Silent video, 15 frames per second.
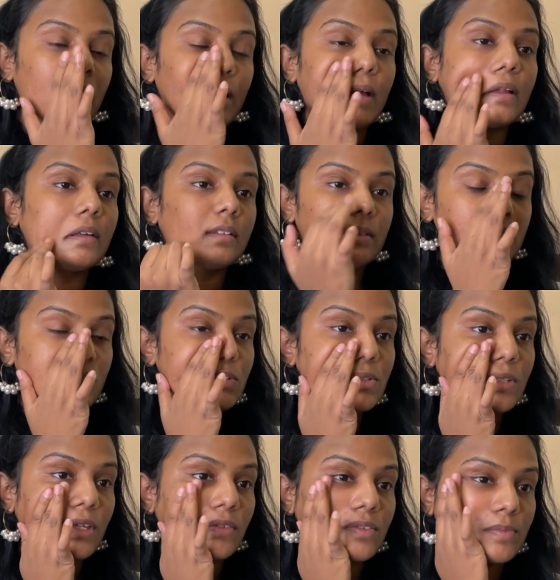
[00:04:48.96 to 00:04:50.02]
and just
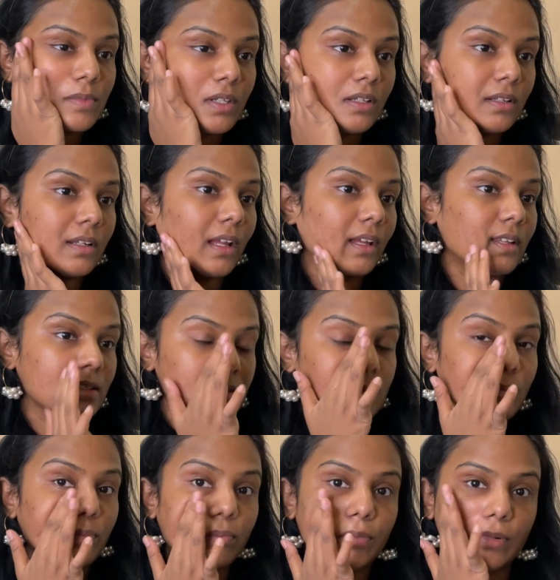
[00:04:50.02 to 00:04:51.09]
gives me a nice
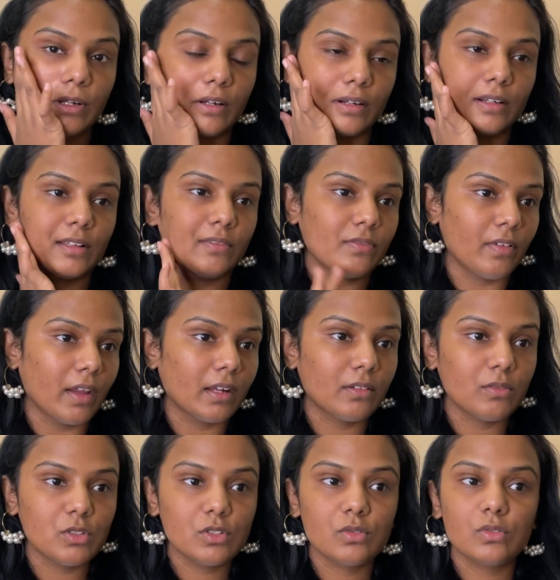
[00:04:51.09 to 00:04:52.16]
blurred effect,
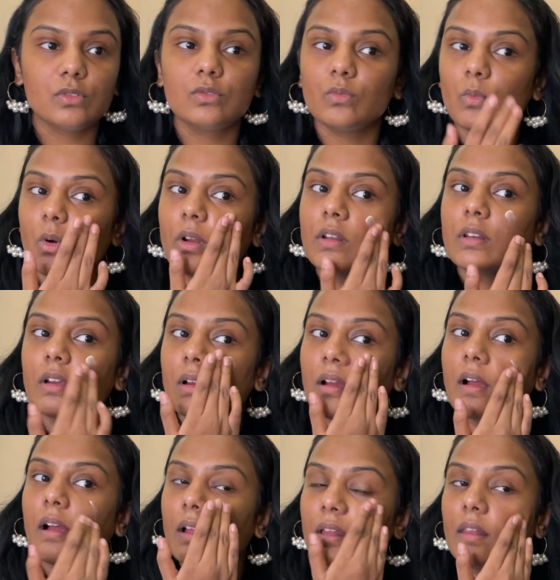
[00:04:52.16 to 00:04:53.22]
which is what
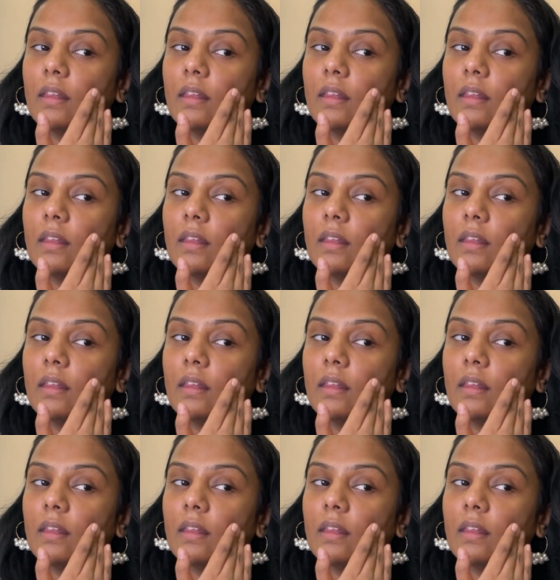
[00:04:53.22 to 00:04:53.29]
I